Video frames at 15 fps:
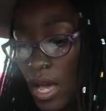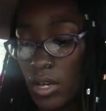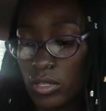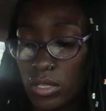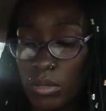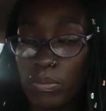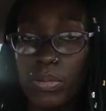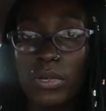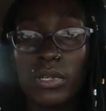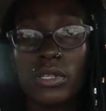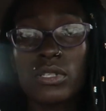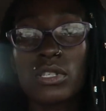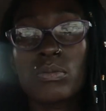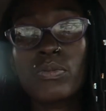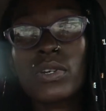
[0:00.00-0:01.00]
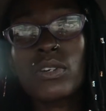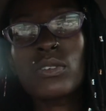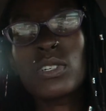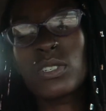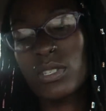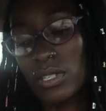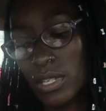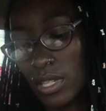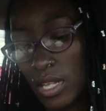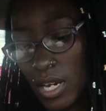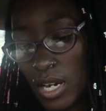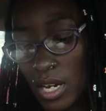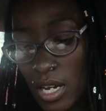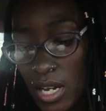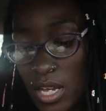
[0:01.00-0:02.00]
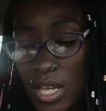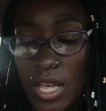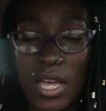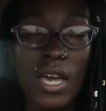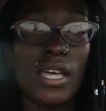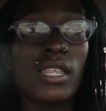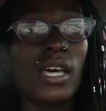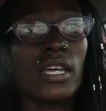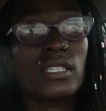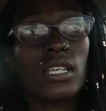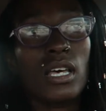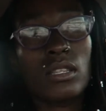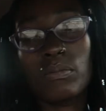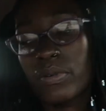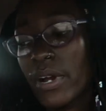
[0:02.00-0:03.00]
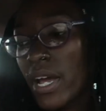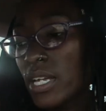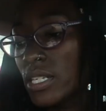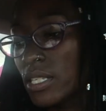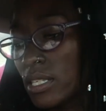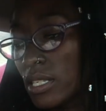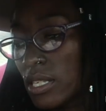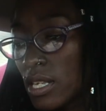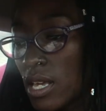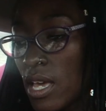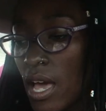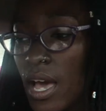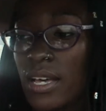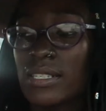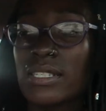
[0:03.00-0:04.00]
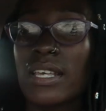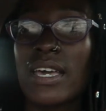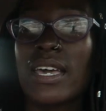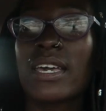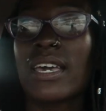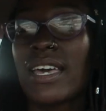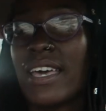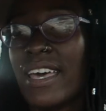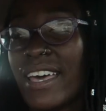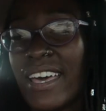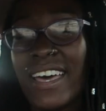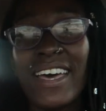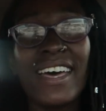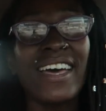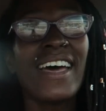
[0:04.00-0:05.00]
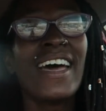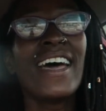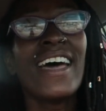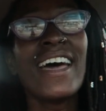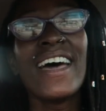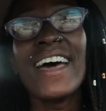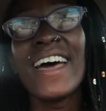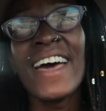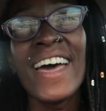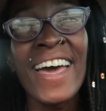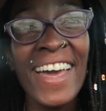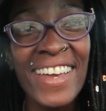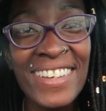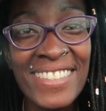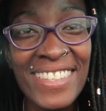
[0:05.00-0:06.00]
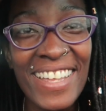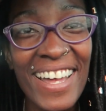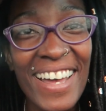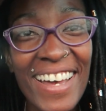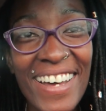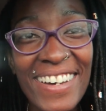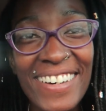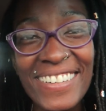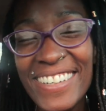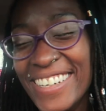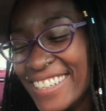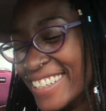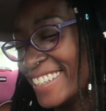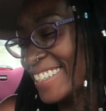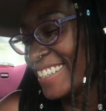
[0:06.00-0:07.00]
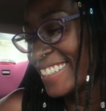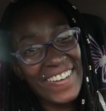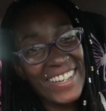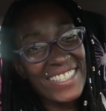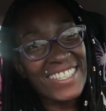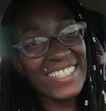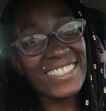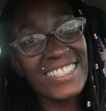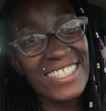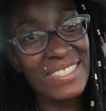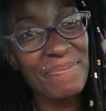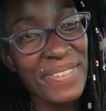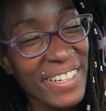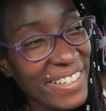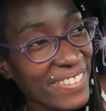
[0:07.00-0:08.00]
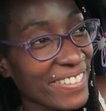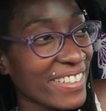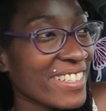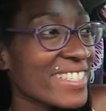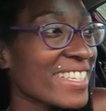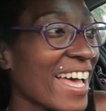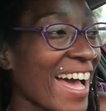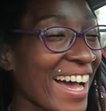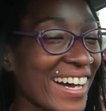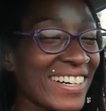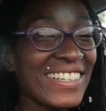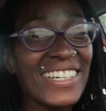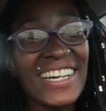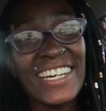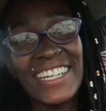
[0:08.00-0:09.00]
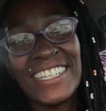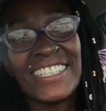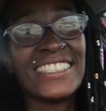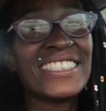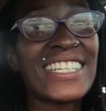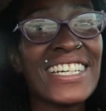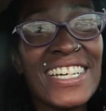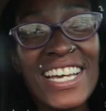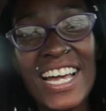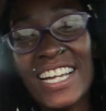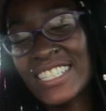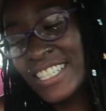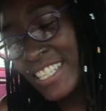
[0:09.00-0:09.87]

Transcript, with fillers: I also put spring rolls in there, and then I saw the price. I was like, heck no. So I took the spring rolls out, and I